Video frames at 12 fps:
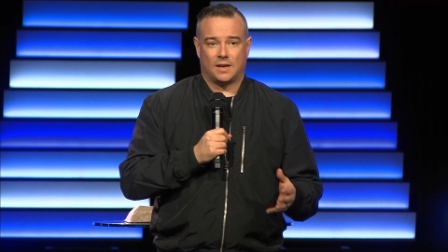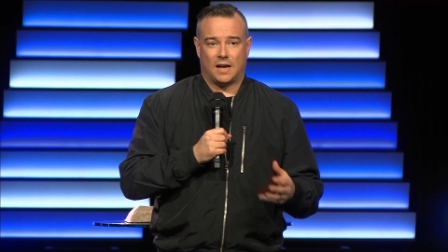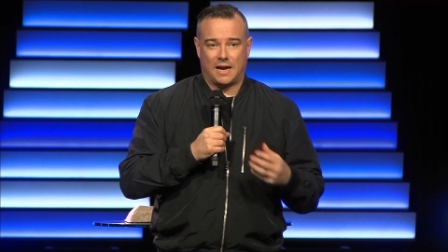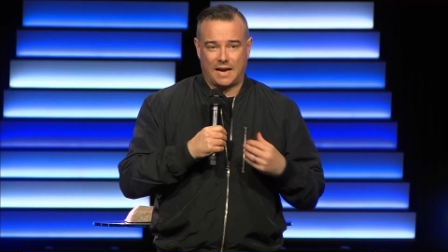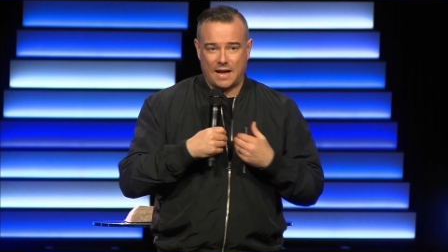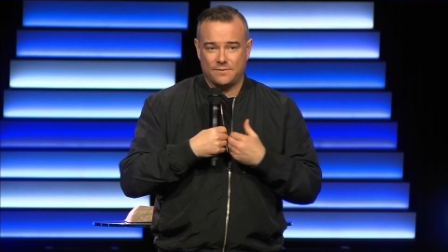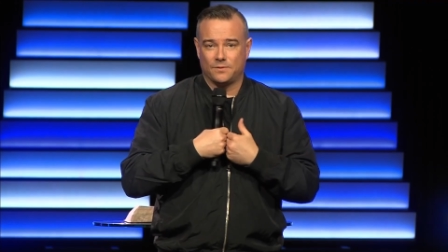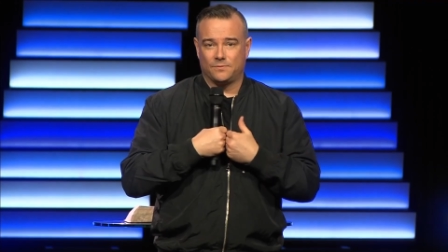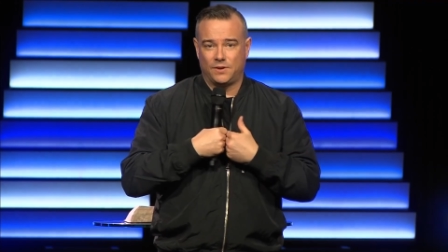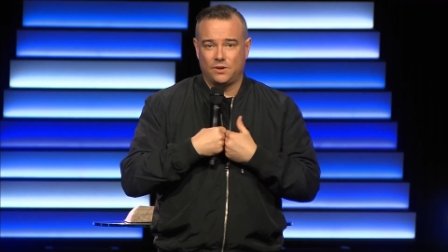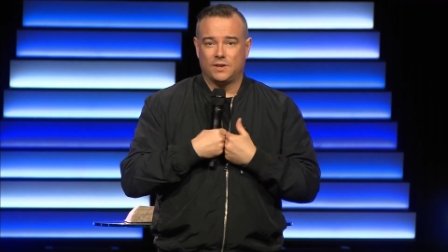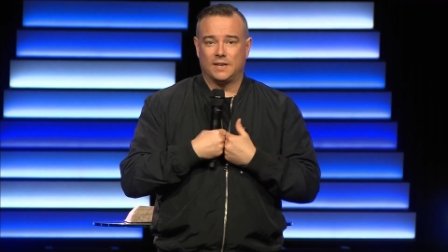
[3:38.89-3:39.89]
I haven't
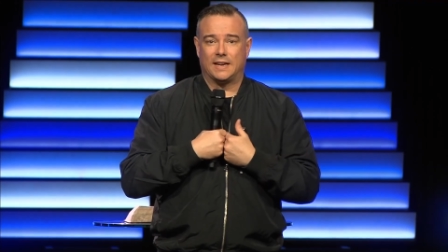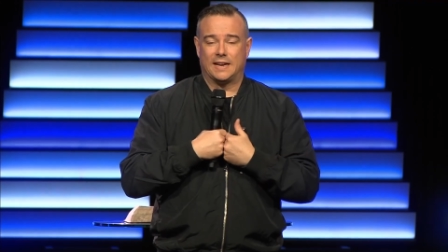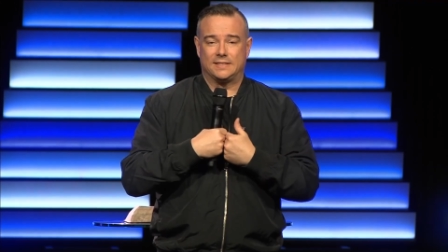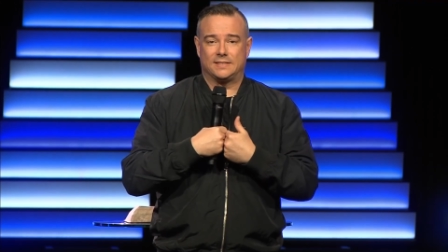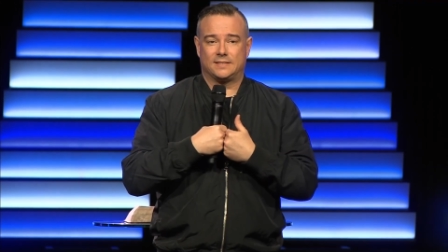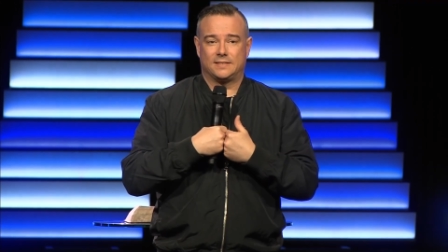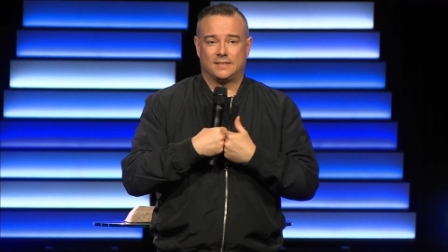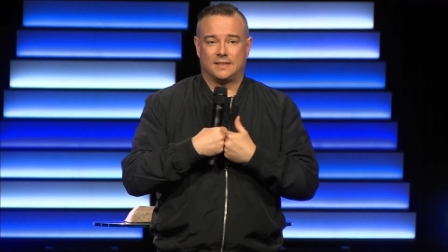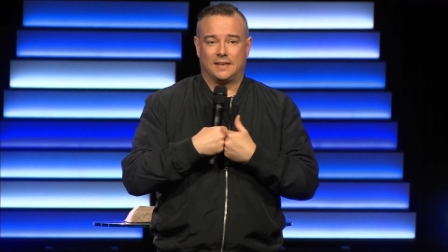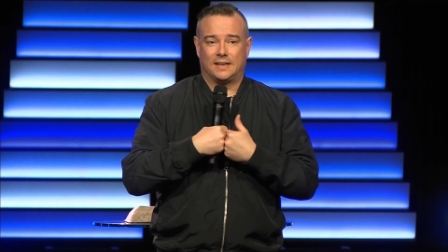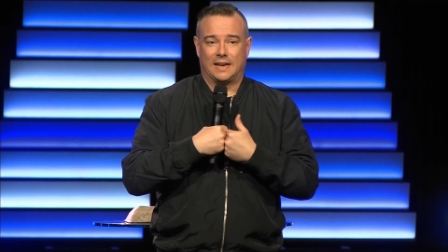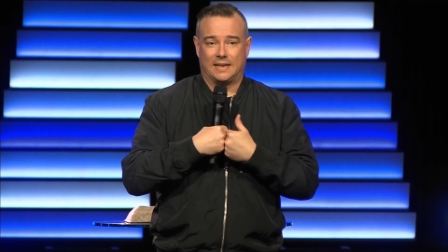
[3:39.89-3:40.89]
viewed it as
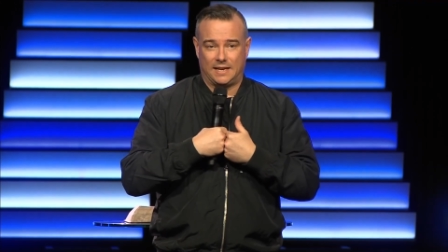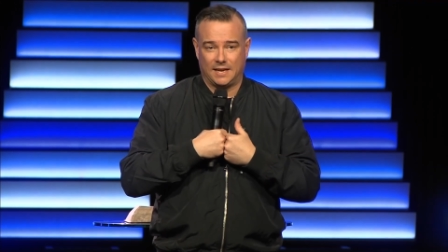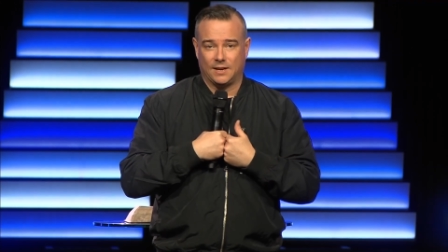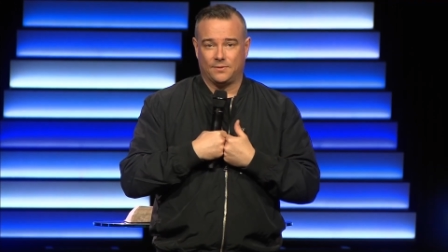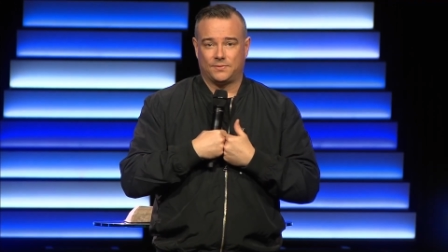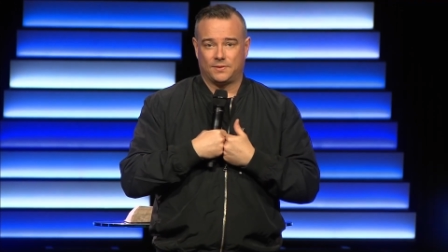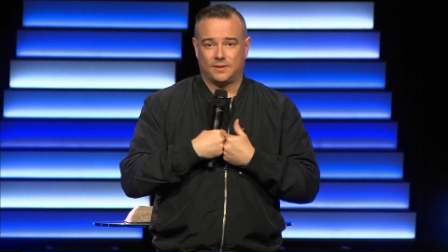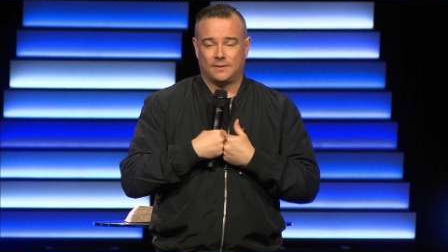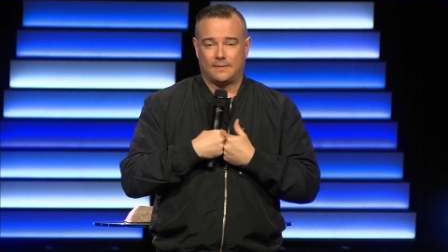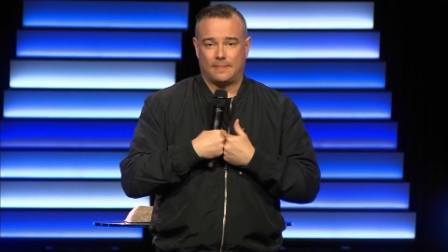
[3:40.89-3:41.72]
a gift.